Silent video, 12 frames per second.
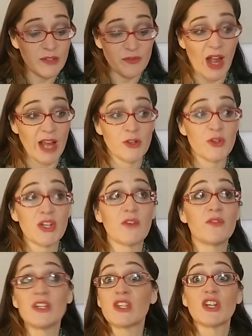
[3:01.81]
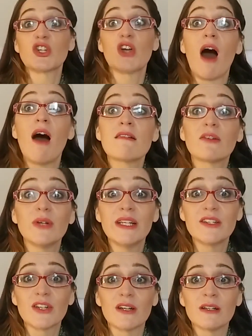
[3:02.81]
define yourself in such
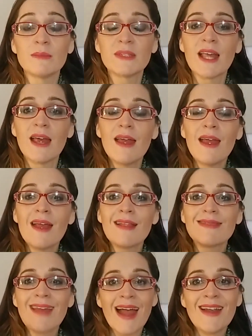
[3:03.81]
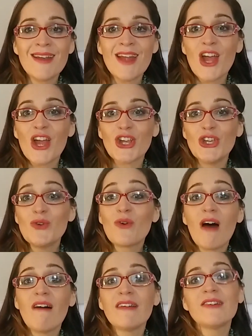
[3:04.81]
concrete terms, then you
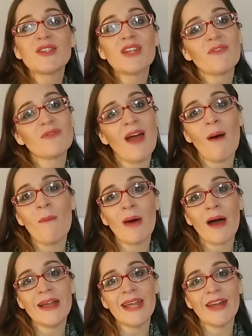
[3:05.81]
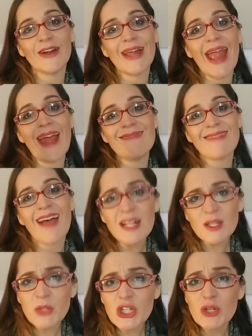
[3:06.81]
call yourself non-binary, and
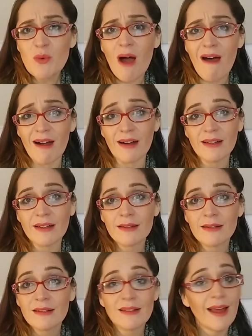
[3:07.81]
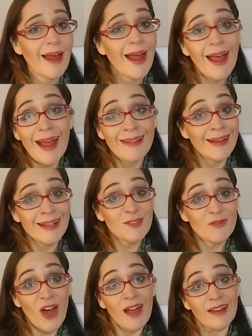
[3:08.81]
that's what you are. And that's
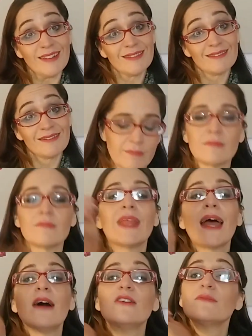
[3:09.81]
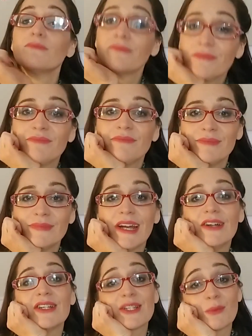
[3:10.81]
fine. Now,
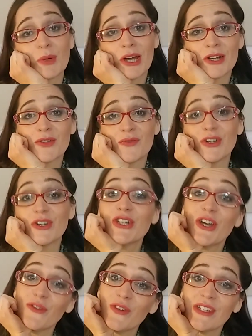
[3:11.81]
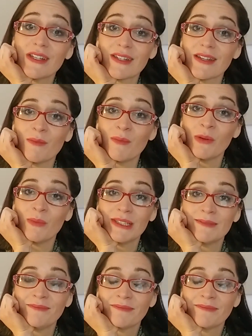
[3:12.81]
there is some controversy over this at the moment.